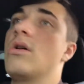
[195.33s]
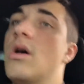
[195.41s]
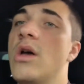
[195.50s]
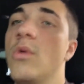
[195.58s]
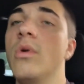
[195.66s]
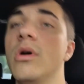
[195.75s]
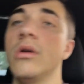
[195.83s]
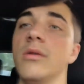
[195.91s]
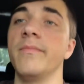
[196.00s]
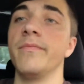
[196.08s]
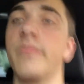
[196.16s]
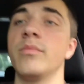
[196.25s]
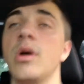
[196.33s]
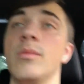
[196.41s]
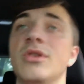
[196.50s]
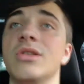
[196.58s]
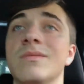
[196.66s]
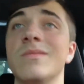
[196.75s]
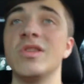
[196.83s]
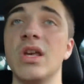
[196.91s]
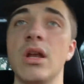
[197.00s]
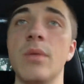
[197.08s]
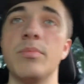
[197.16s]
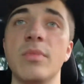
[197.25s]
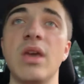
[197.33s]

I will probably just set up